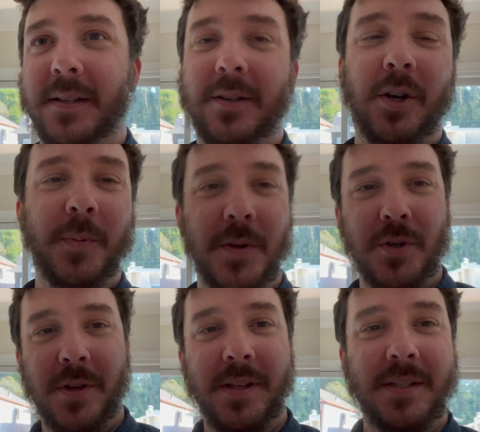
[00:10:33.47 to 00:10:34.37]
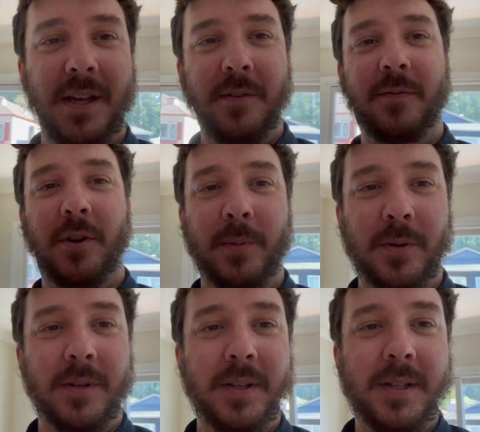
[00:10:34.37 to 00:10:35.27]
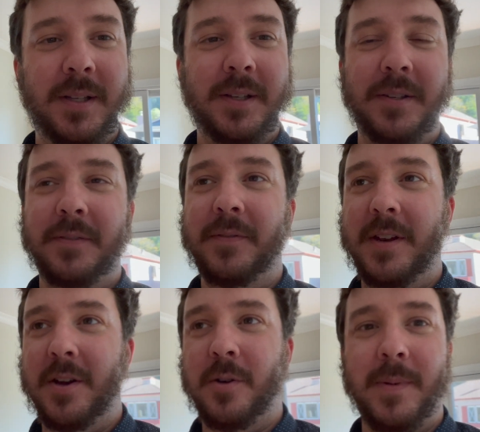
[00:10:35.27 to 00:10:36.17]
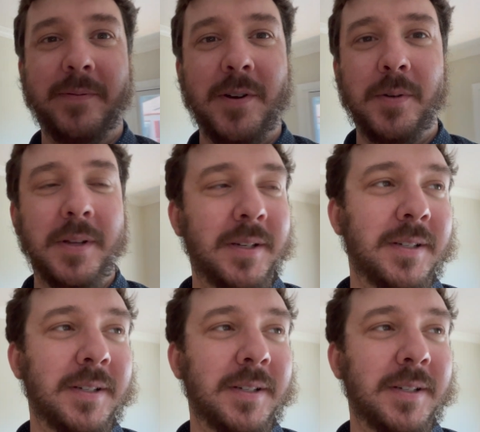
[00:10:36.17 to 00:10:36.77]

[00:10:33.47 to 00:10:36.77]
Hope you enjoyed this like informal video on my phone.